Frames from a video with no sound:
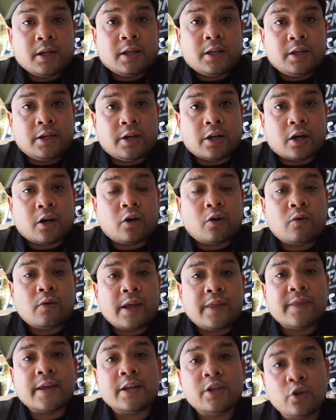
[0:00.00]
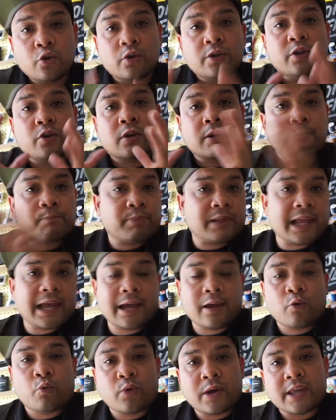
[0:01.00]
you know and then you you can
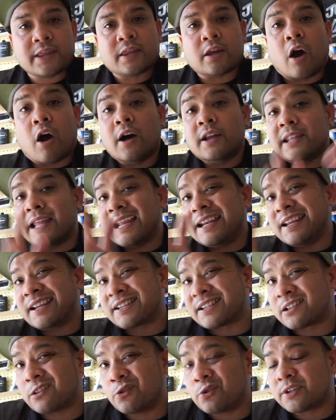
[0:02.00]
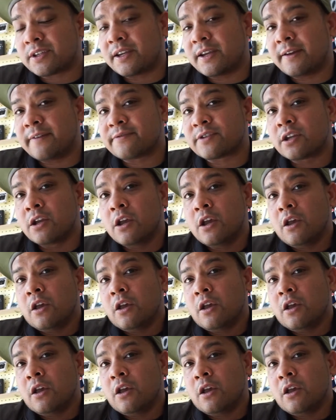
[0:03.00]
play with online exclusives